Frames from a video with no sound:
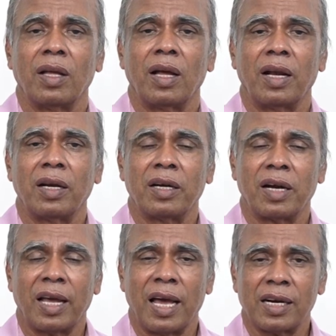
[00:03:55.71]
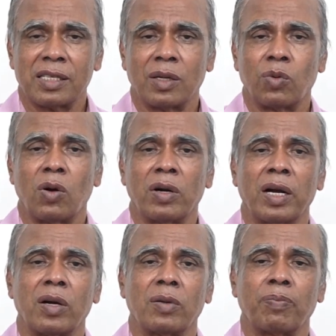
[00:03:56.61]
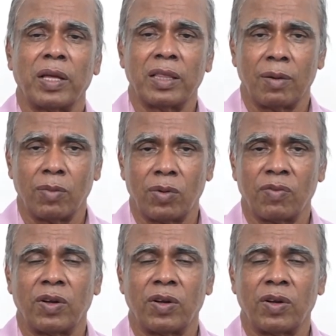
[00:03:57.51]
and it directs the owner to pay the amount